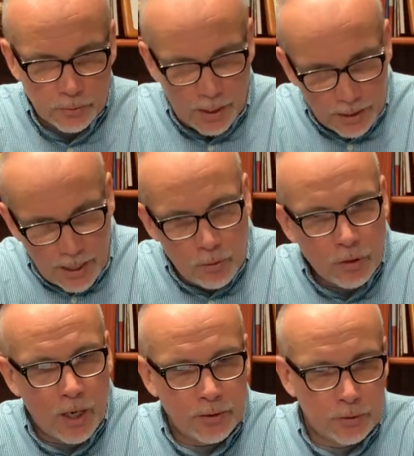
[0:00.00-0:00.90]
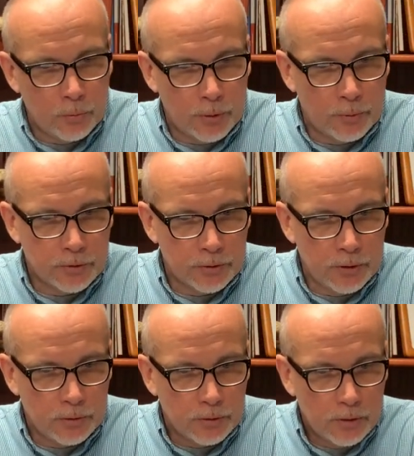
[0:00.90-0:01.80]
Allow God to do what he wants to
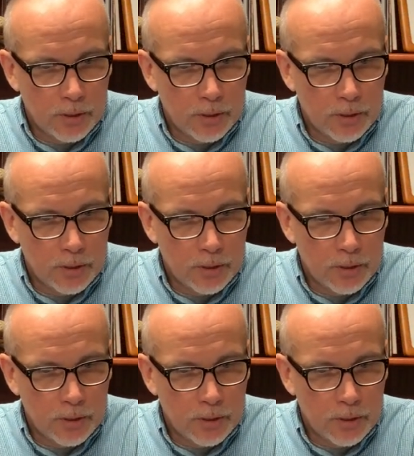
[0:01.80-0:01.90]
do.